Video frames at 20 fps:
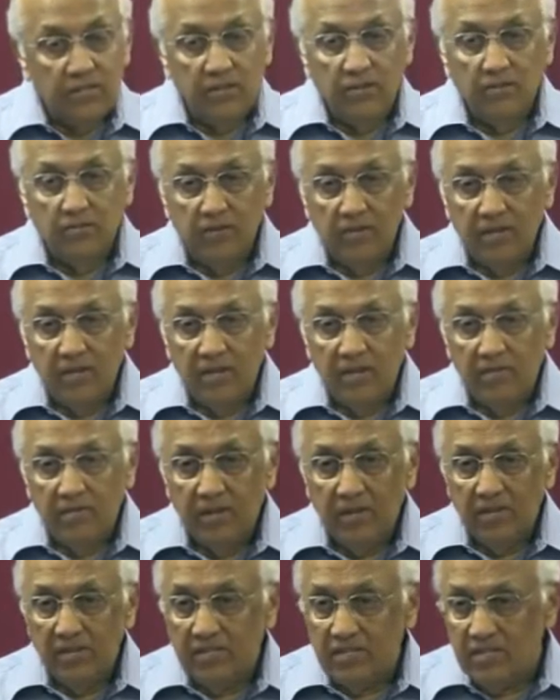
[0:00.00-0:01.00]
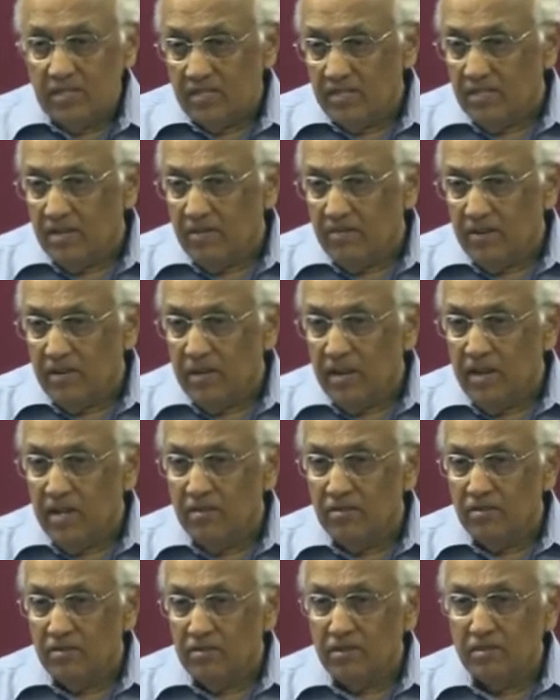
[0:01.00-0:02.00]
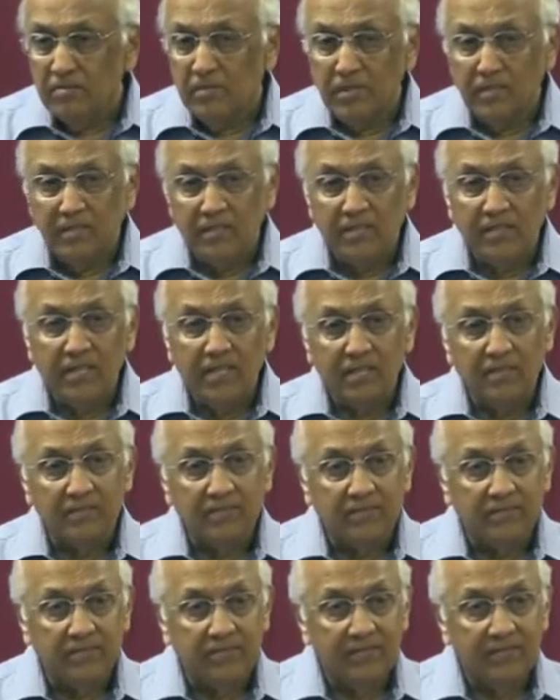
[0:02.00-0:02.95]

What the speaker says: in humility because he doesn't have any high thoughts about itself.